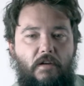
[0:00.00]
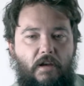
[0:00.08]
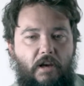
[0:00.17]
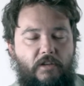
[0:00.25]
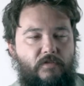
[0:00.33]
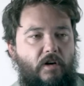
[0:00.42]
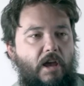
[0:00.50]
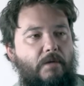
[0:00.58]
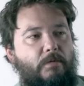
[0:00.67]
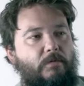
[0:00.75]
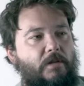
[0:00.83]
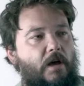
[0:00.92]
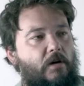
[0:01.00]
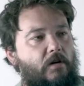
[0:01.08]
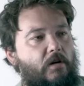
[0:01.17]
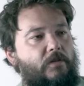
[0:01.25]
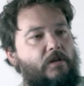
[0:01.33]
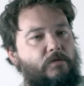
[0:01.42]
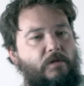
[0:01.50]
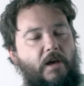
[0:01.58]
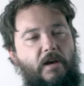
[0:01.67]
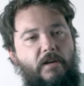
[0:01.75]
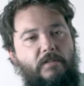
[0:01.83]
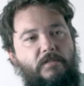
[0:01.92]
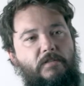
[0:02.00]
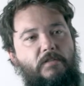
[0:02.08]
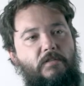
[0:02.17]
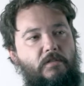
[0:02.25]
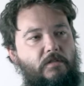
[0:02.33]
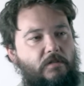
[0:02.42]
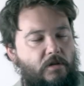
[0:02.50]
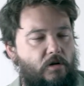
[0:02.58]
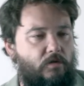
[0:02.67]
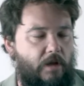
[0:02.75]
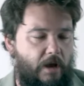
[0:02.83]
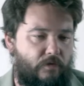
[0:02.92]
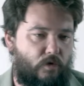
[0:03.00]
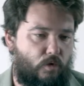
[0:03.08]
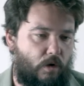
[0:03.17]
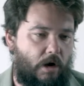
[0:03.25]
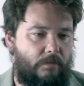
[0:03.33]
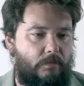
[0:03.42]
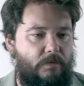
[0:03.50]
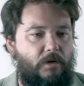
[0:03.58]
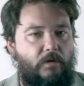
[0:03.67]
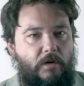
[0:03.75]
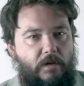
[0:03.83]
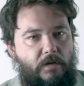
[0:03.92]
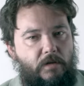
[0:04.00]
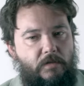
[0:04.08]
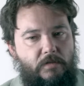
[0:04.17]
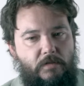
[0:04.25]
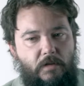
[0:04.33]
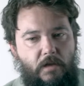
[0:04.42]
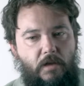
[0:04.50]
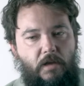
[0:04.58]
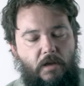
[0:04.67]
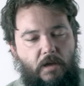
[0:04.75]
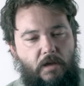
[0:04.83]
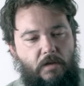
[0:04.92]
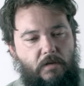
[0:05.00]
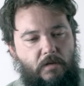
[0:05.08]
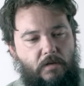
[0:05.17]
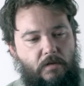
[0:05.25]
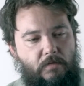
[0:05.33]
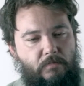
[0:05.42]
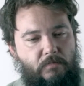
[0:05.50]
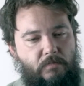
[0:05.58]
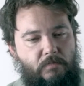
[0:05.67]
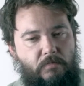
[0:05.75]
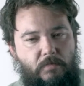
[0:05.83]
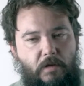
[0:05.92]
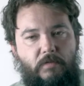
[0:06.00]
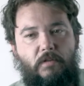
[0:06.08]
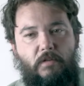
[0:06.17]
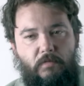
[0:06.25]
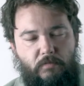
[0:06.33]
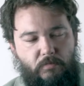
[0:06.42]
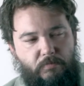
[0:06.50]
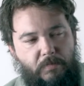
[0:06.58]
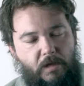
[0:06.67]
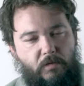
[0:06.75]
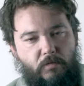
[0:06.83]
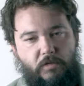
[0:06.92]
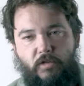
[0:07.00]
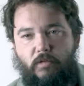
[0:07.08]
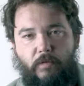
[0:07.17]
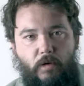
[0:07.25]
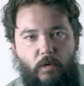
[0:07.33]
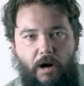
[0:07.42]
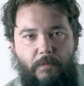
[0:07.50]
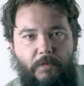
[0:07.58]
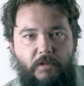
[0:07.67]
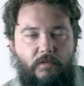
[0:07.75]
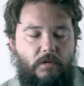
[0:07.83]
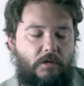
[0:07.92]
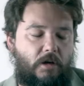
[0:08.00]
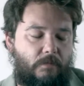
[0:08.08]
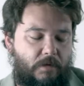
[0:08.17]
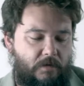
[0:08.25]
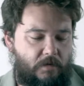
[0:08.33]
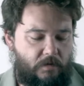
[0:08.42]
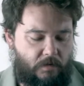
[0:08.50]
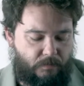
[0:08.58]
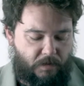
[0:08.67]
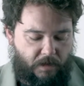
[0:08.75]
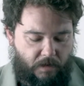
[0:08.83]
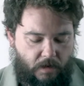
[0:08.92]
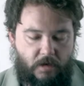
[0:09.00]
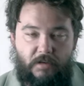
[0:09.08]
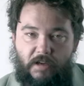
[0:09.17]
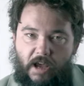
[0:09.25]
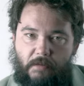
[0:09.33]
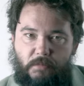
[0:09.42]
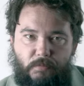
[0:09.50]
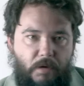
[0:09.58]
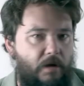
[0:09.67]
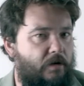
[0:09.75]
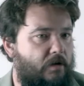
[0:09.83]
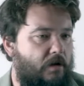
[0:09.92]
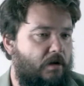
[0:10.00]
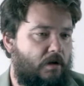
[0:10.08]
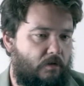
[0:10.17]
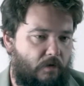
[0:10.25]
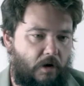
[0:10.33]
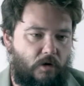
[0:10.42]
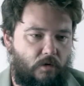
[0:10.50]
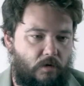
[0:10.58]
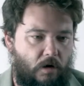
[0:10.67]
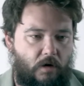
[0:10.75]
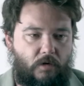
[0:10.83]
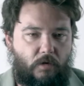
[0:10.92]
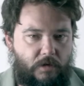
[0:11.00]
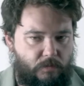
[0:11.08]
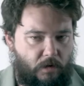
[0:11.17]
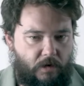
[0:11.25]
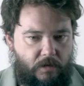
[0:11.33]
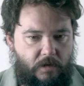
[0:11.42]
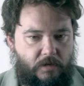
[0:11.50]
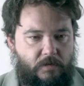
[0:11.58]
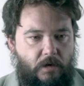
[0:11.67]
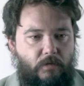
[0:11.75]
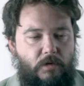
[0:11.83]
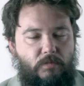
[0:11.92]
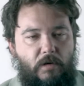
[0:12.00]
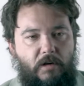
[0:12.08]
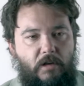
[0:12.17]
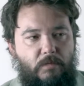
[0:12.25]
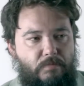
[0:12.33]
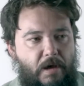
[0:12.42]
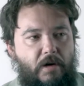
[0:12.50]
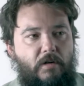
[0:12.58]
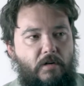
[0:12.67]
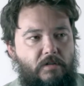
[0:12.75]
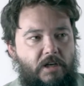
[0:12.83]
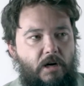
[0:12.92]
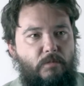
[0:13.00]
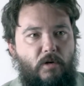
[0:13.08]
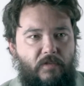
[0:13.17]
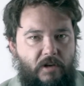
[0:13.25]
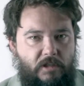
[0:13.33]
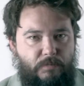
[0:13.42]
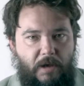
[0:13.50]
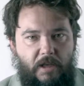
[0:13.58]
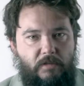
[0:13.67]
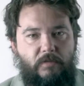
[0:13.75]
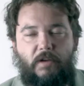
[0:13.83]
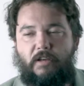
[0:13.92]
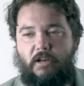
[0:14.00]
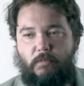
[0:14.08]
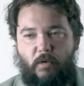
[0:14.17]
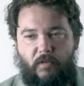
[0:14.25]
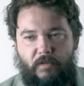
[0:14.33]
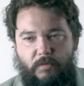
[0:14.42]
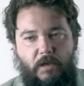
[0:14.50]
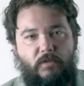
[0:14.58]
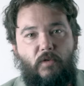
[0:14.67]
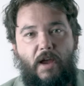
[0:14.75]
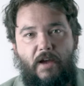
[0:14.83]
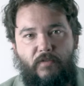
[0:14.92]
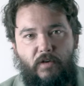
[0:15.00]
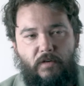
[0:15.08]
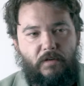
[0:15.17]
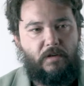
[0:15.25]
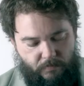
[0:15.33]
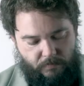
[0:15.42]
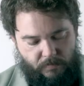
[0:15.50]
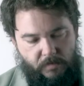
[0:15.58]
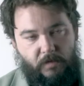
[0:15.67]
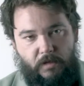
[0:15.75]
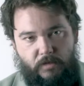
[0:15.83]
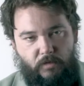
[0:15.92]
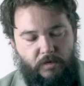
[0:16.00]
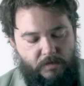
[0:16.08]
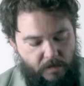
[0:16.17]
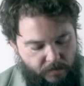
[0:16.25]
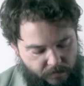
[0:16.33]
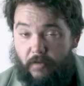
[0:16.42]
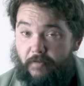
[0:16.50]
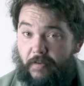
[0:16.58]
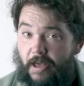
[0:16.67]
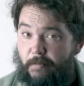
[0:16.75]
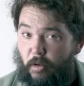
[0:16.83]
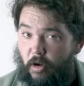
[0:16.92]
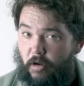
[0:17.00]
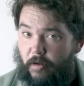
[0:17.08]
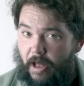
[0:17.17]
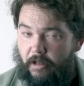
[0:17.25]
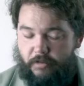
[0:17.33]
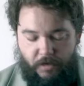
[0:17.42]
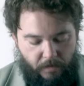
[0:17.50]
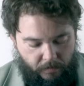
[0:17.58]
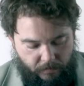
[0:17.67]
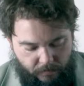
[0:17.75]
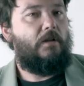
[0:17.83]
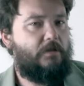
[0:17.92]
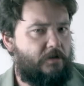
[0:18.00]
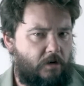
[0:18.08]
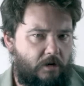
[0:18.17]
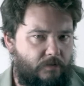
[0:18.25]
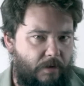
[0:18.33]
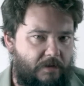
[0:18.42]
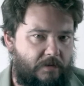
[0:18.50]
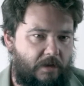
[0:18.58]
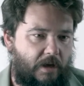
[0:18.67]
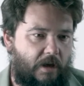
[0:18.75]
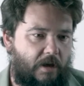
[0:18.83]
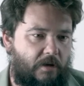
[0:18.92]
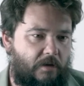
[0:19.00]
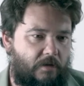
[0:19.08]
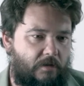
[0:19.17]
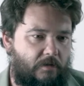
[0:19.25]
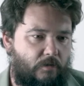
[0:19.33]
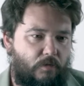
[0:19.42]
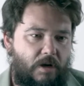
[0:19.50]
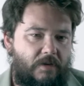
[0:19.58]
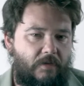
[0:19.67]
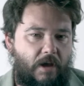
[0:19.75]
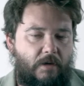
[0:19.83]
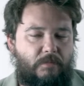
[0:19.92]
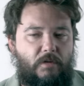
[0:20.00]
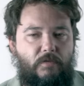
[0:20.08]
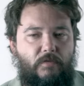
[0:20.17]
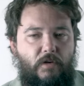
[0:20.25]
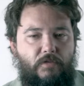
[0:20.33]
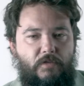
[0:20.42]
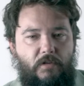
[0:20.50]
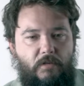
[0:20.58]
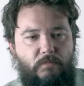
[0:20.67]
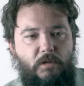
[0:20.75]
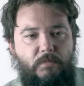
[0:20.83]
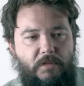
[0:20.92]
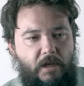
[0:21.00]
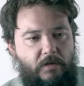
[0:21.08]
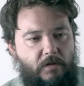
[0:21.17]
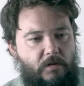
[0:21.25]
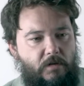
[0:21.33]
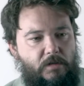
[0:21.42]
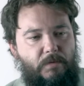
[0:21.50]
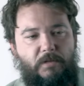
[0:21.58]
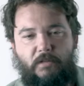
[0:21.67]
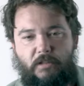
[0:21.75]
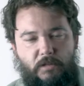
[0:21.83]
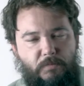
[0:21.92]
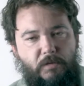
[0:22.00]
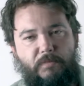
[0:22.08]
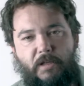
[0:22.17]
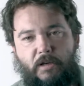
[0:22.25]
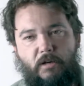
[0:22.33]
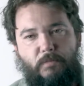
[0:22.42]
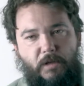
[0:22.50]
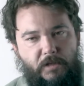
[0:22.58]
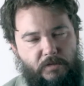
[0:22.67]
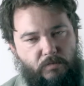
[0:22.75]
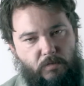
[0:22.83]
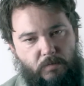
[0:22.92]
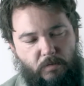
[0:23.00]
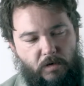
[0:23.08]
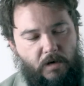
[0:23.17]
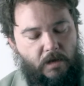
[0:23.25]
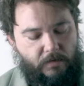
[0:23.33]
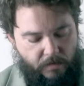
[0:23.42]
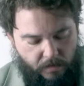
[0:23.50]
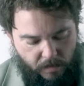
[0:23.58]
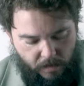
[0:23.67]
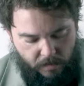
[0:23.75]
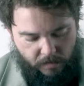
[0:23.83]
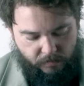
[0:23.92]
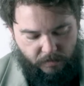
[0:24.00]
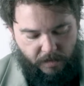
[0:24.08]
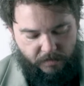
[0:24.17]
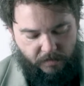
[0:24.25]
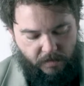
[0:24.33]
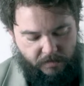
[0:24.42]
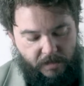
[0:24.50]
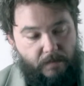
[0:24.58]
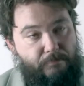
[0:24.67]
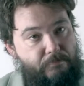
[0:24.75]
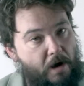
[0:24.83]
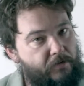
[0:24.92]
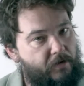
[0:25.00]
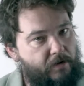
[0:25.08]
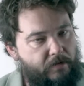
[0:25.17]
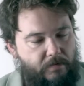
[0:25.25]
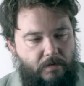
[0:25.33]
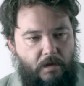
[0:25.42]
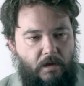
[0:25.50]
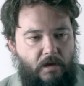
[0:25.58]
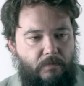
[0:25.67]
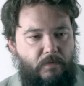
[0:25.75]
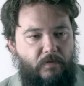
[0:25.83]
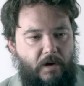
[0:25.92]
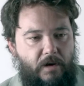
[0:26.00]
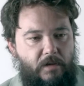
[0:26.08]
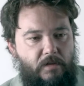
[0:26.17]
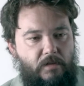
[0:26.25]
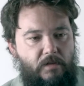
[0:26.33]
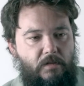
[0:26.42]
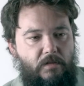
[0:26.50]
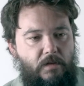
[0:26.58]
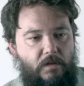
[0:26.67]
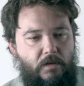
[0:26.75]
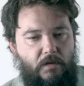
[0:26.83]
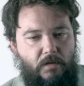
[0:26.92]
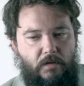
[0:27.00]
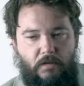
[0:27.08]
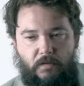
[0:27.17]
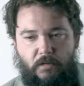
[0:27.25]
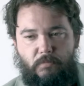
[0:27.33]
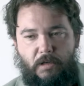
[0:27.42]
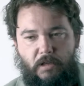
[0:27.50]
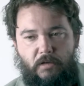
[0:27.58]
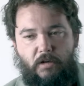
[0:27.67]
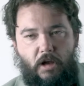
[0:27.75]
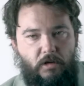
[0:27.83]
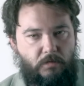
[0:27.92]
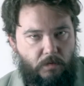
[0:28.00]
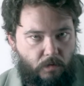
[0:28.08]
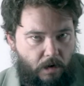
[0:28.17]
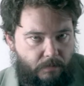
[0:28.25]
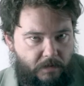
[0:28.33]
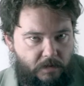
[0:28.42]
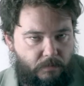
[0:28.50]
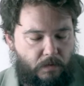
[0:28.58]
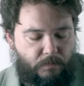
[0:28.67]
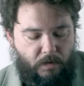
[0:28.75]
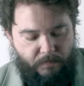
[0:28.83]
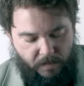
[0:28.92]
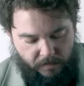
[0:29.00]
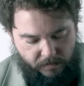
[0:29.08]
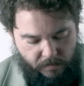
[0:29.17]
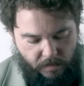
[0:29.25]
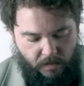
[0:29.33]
and I was very happy with that card. This one has no life requirement, but there is a um, you have to meet certain requirements for to come into play untapped. But very cool card. Always wanted these. i always wanted a better Terramorphic Expanse. We've had Terramorphic Expanse forever, so these are always nice. Faeburrow Elder. This card is basically a revamped version of Bloom Tender. It's basically just Bloom Tender plus one more color. This one actually does get buffer, uh, provided the uh, you meet color requirements among permanents.